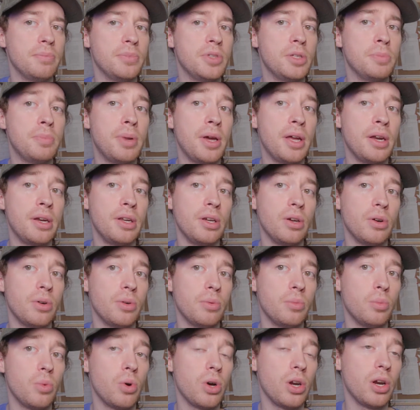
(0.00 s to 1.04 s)
depending
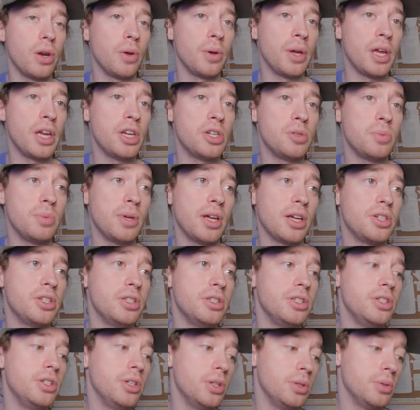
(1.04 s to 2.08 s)
on what location we
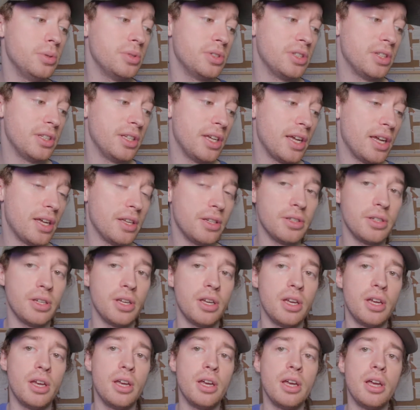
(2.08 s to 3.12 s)
actually use in the end,
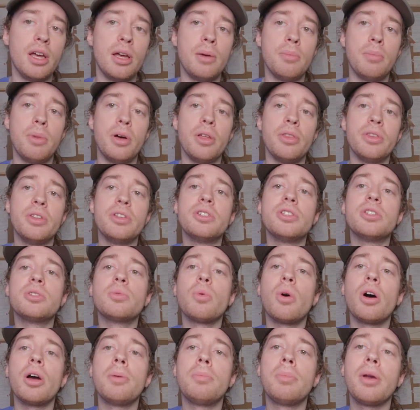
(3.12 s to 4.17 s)
but this is
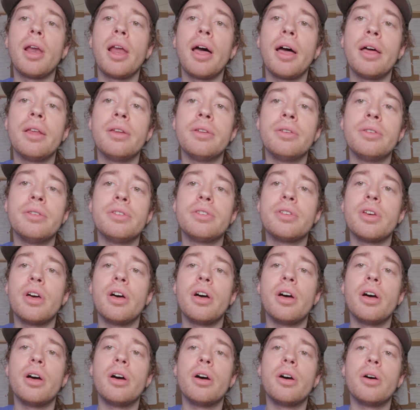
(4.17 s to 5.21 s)
what I planned
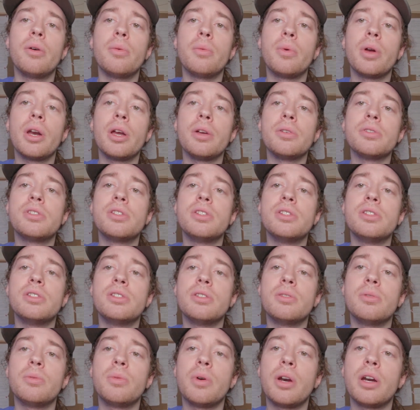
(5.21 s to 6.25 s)
when I
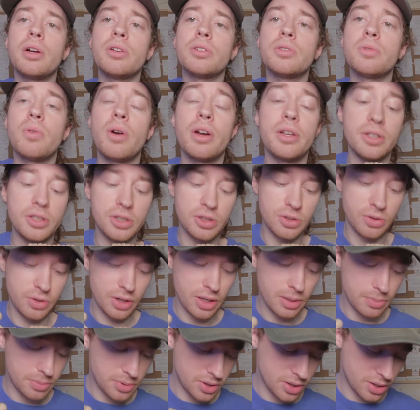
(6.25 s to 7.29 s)
was writing the
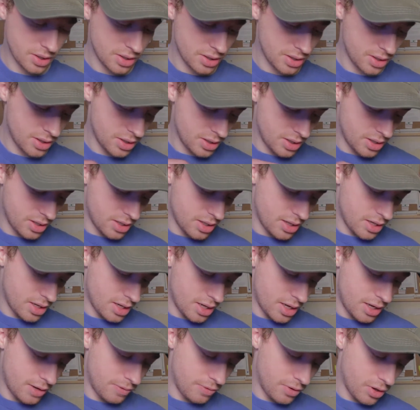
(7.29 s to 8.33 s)
script.
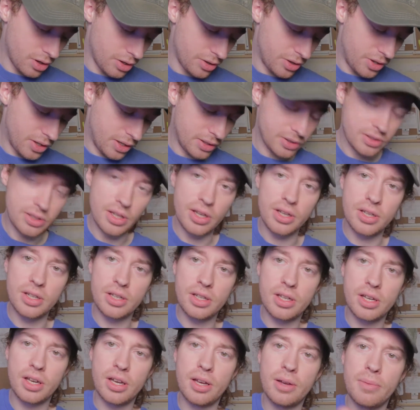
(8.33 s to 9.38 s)
You've got things
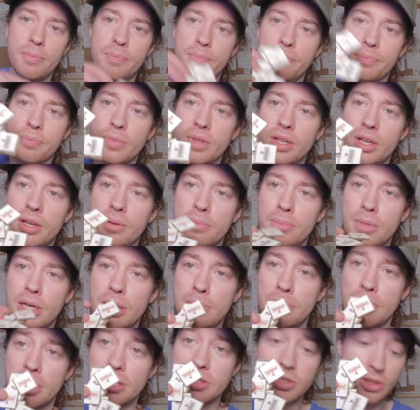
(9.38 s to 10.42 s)
like mini
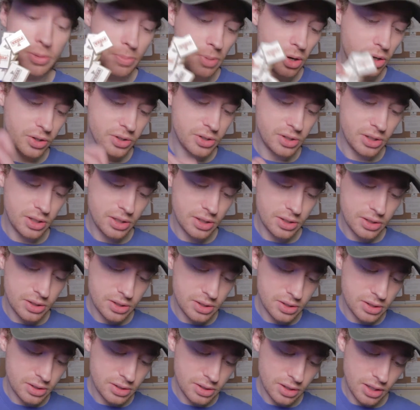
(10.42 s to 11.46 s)
pizza
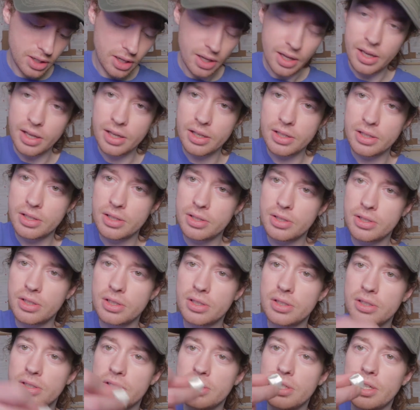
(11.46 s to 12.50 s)
boxes and
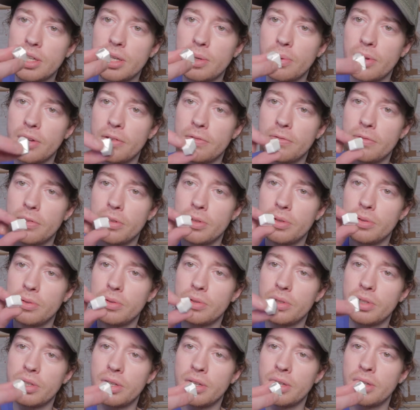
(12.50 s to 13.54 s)
takeaway
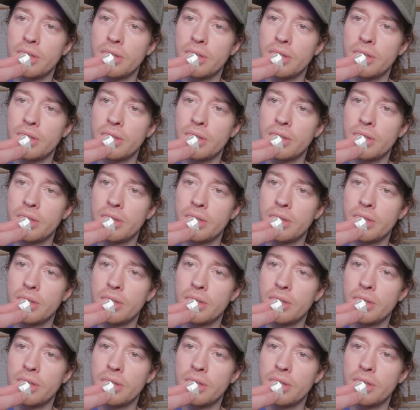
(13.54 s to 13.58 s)
food,